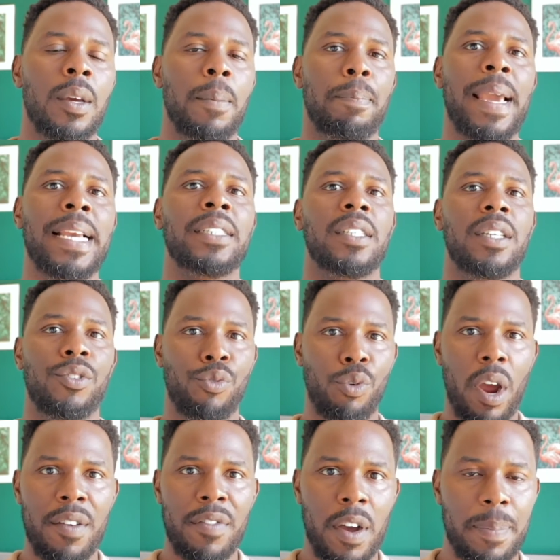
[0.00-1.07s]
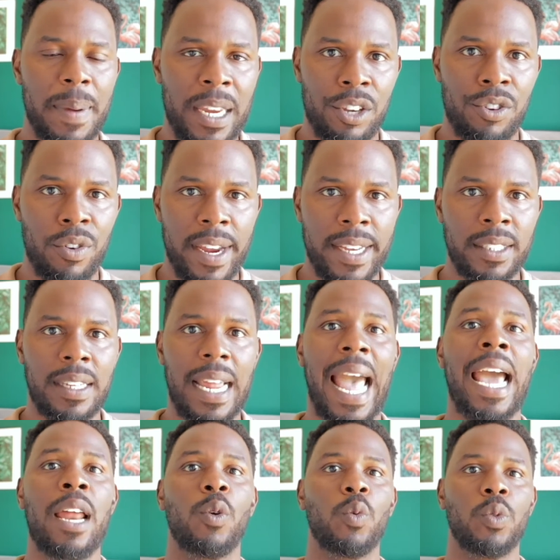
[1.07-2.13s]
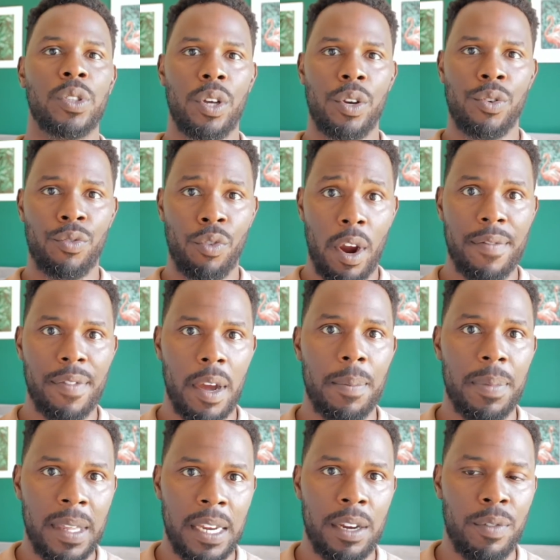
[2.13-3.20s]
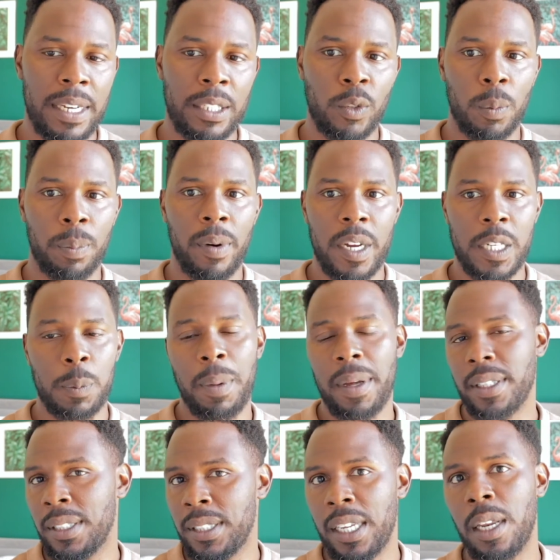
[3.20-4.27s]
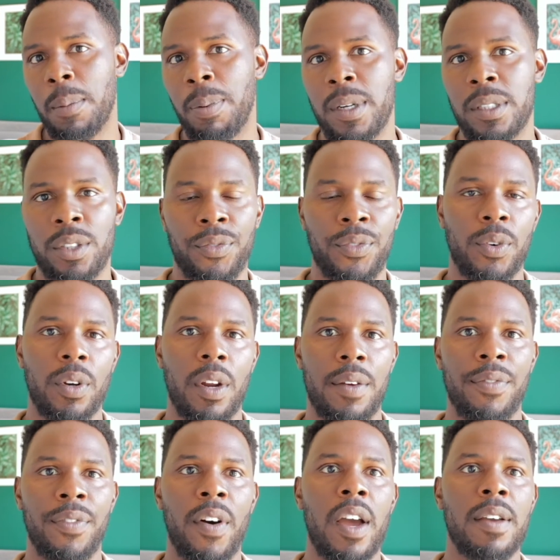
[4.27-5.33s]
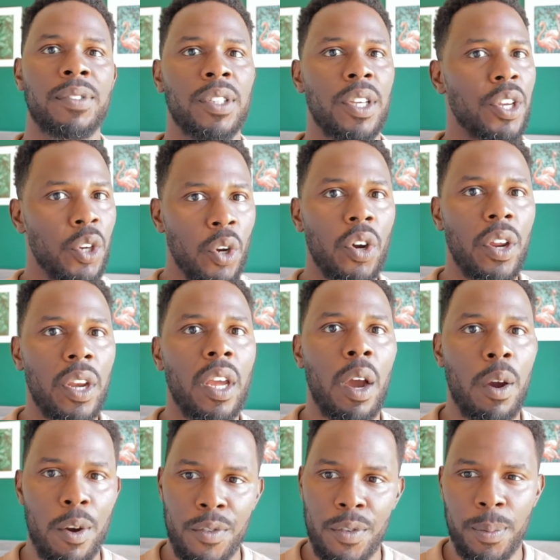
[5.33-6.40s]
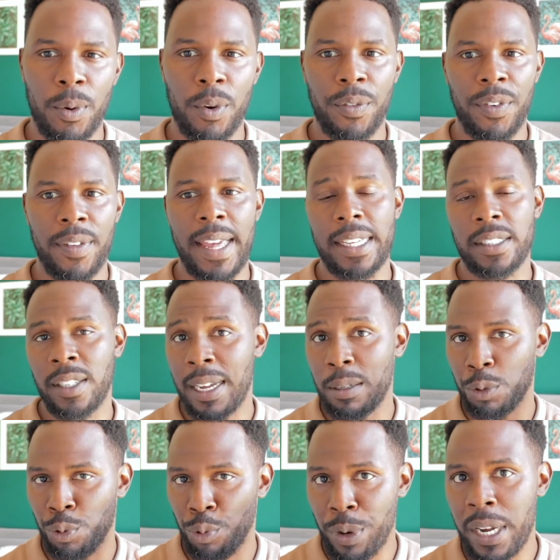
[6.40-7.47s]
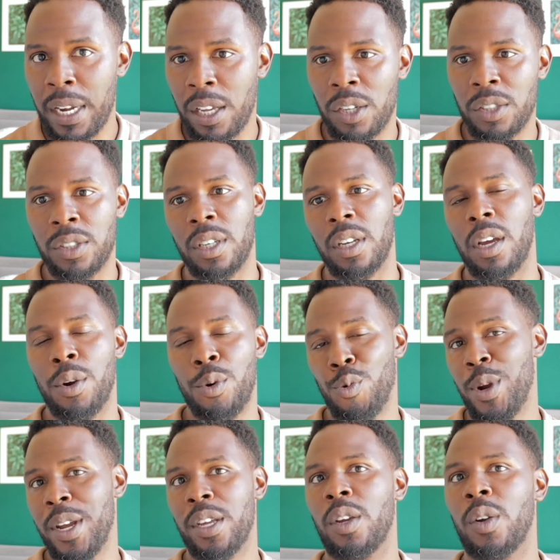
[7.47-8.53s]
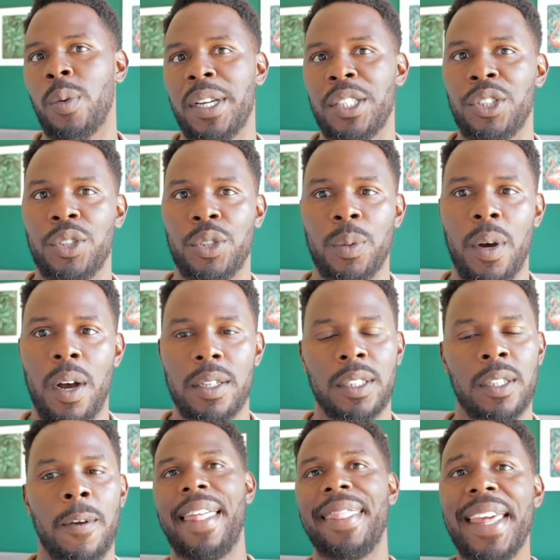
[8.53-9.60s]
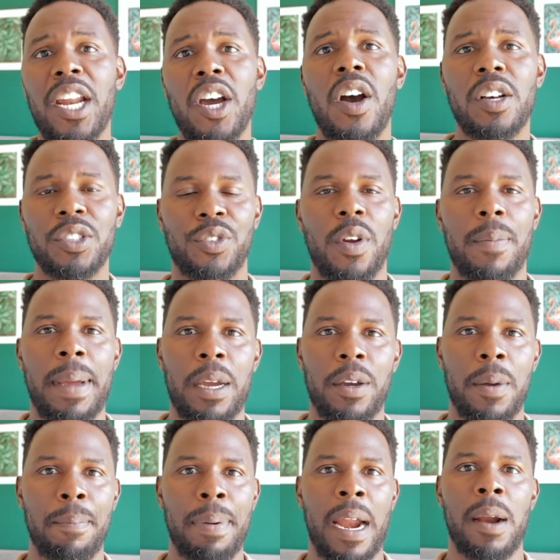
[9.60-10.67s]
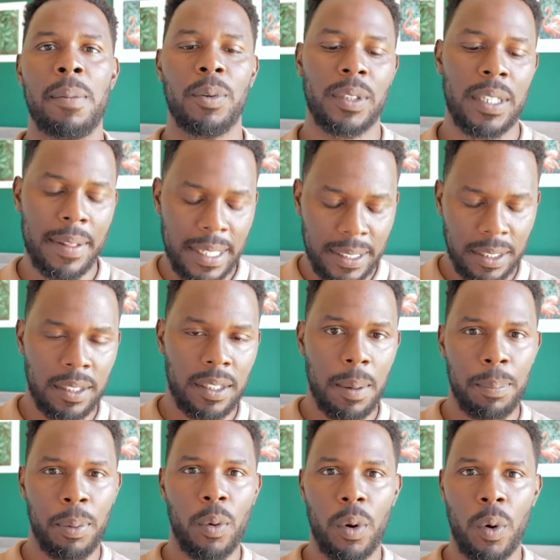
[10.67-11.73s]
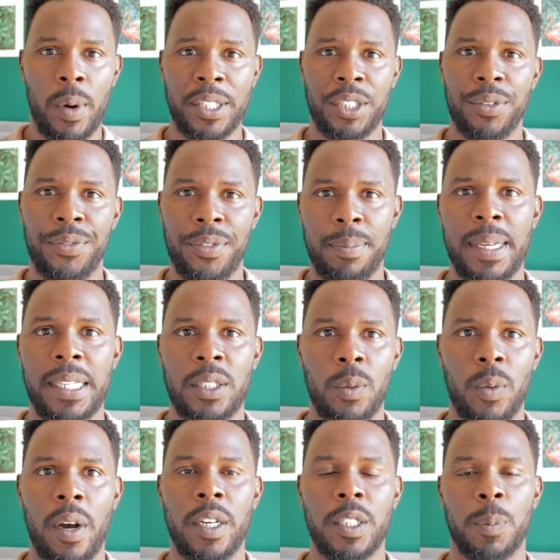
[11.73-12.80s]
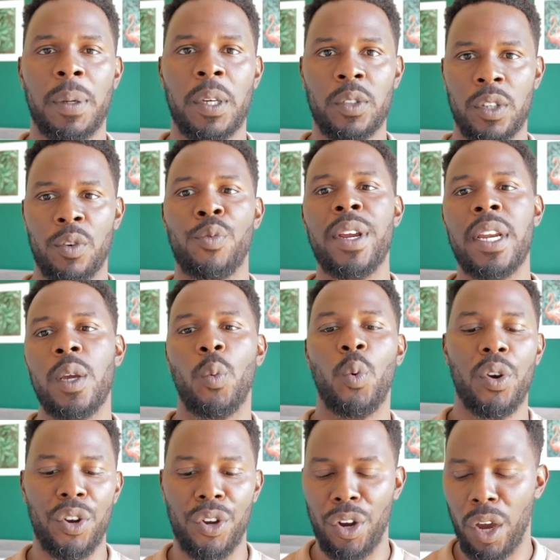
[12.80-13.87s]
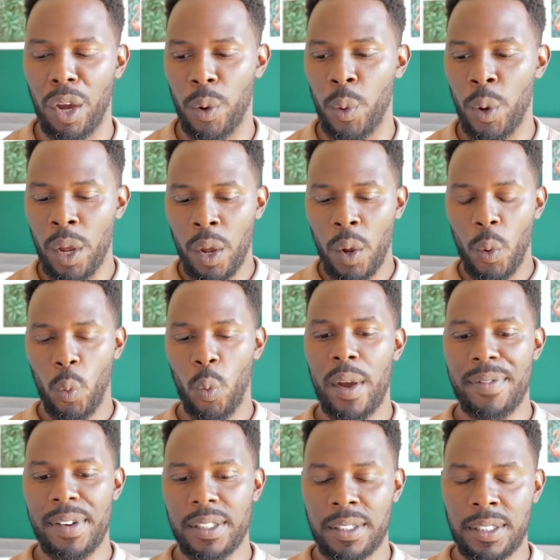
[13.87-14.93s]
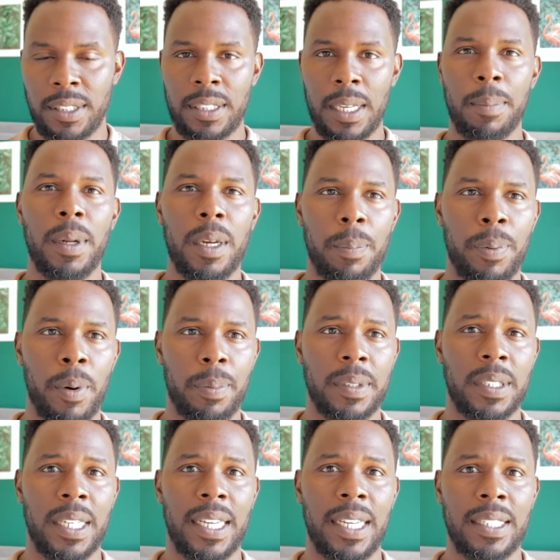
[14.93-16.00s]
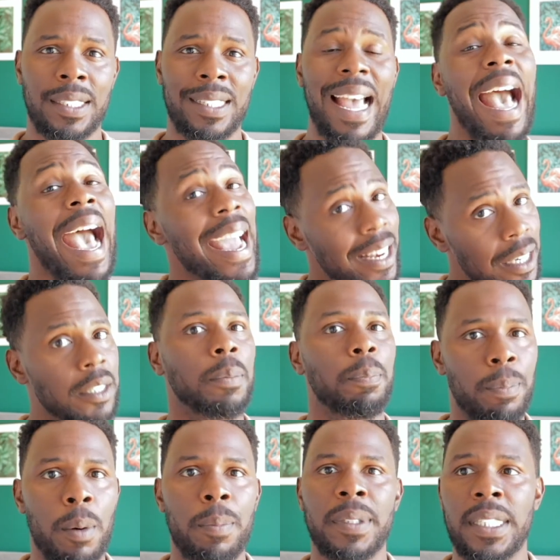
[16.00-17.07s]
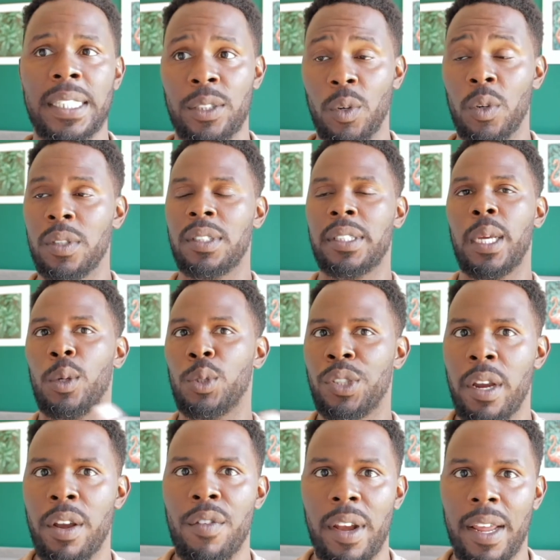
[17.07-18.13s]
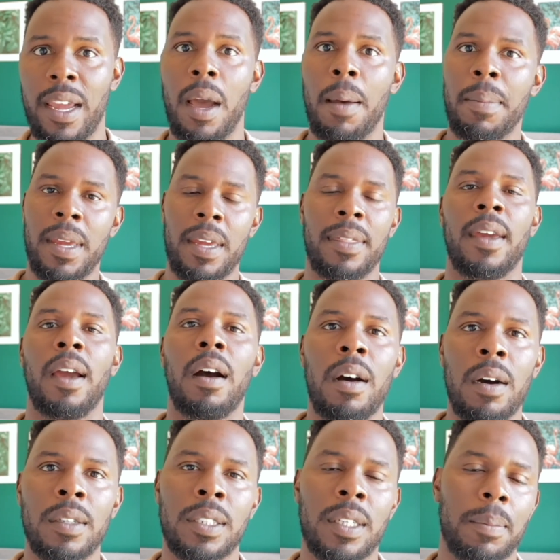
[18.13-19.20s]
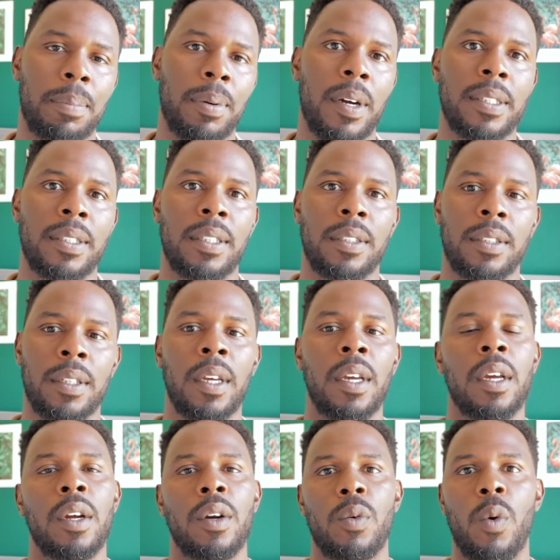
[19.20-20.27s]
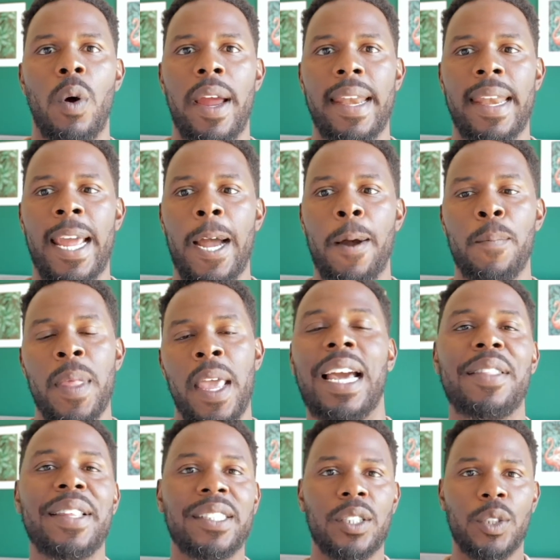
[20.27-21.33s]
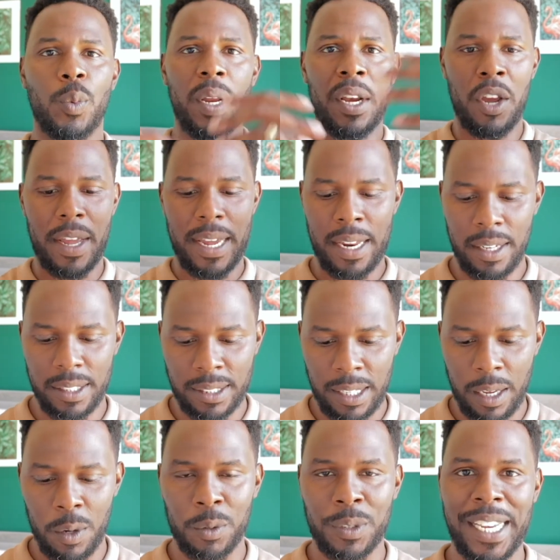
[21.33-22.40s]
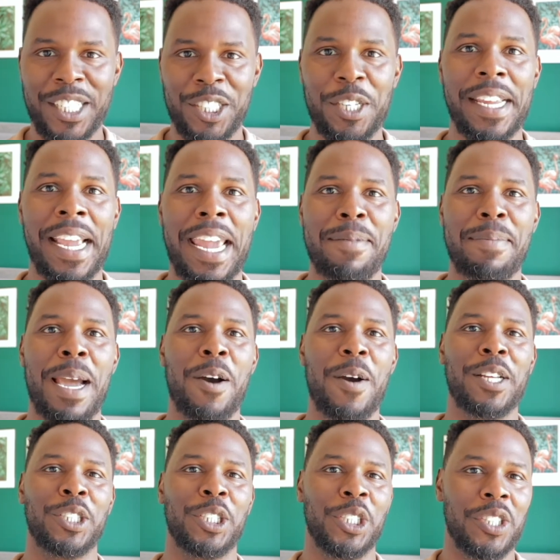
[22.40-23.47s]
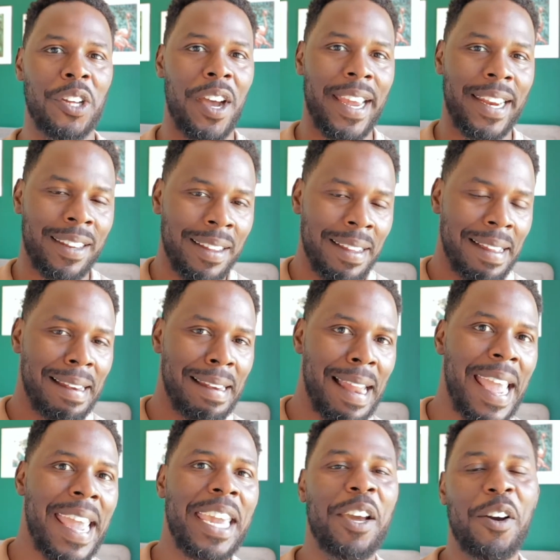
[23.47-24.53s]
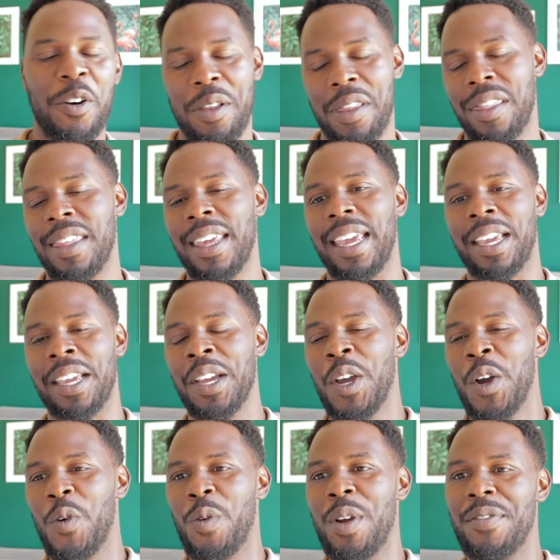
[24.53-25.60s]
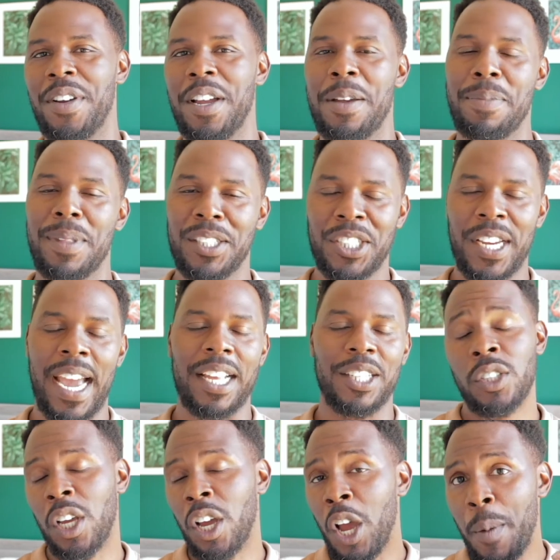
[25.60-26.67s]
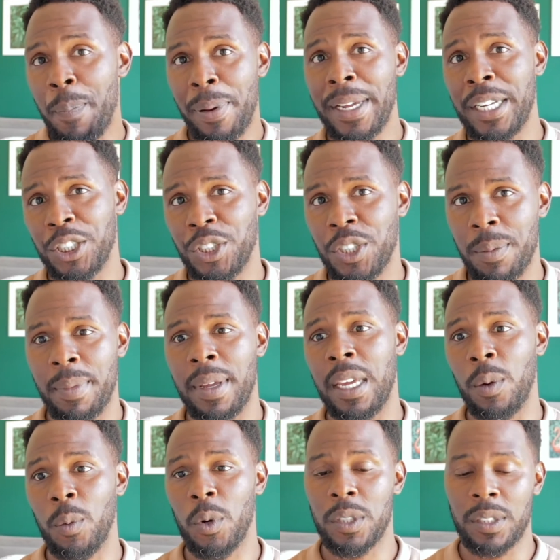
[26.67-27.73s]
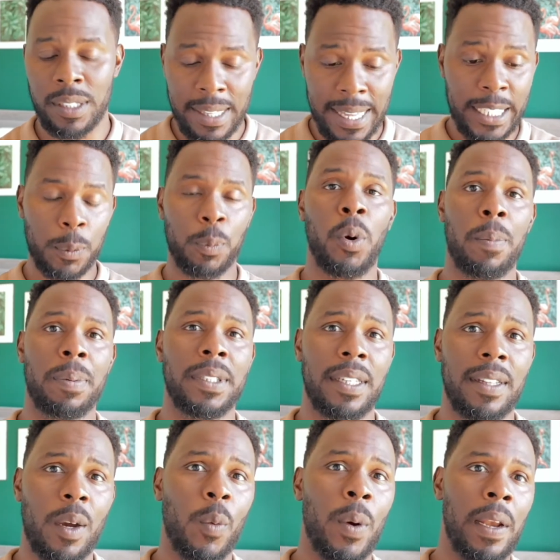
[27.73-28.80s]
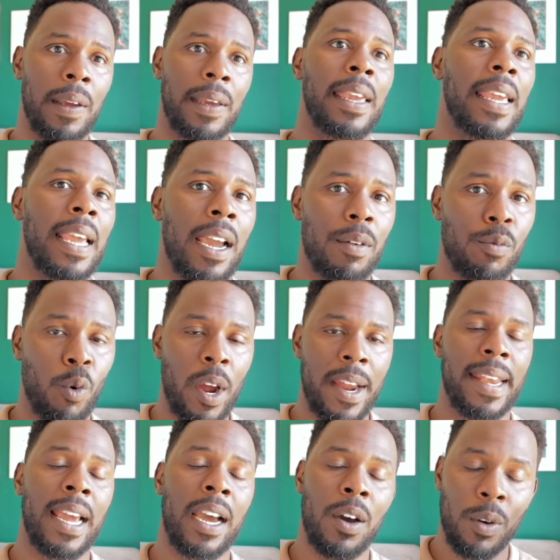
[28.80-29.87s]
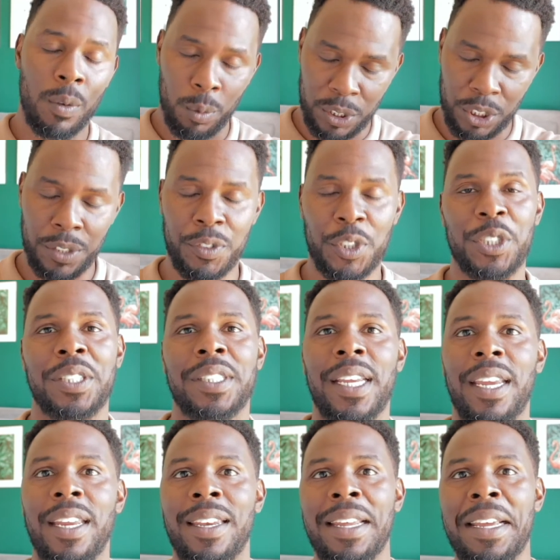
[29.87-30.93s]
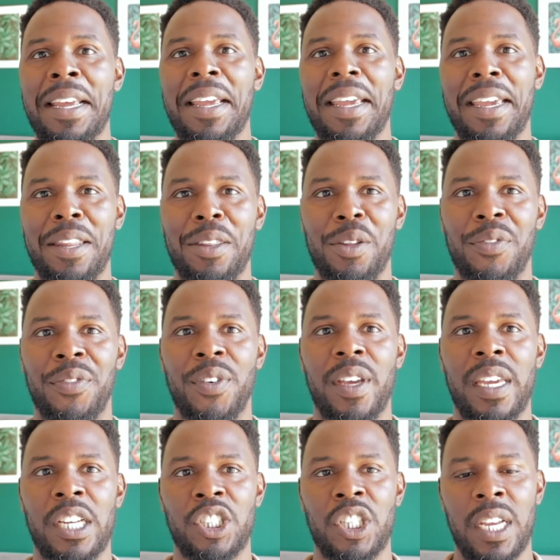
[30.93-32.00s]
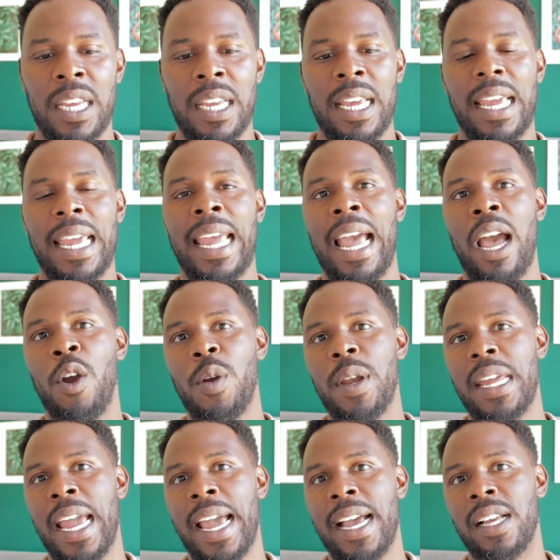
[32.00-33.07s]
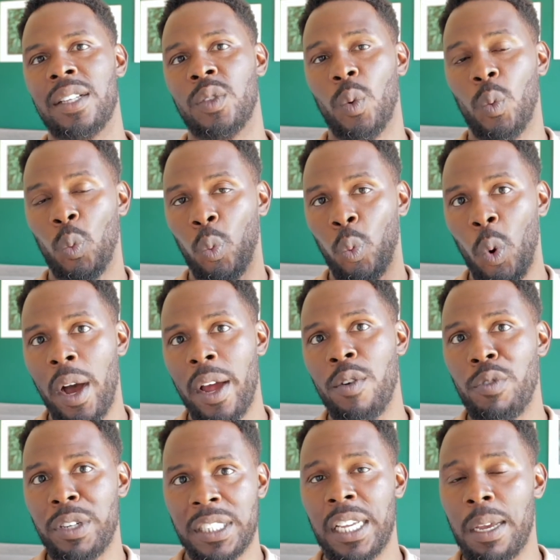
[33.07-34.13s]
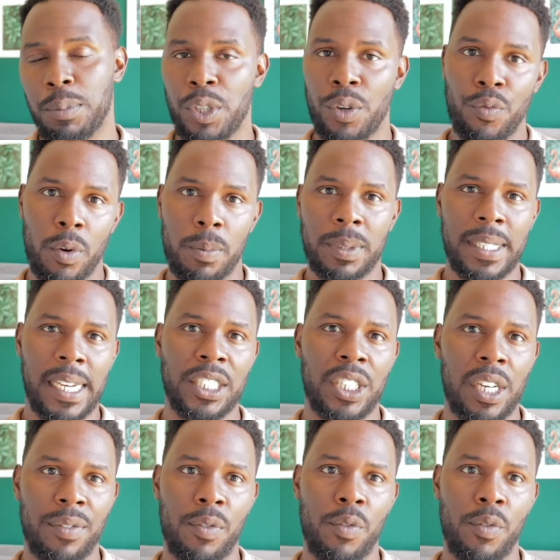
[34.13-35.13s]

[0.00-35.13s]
basically drive up interest and also drive up the rental price. But the ceiling price is £495, so you're not going to go overboard for that. So that was really good to know, really good question to ask. And then I asked her about comparables. Now, this is an important question for me to ask because I really want to know whether similar properties and properties on sale generally are meeting their asking prices right now. Now, this is when her inner sales agent came out and she started laying it on thick with the chat. So her pitch to me was, this property that we're looking at right now, which you've just seen in the footage, it only has one reception room / living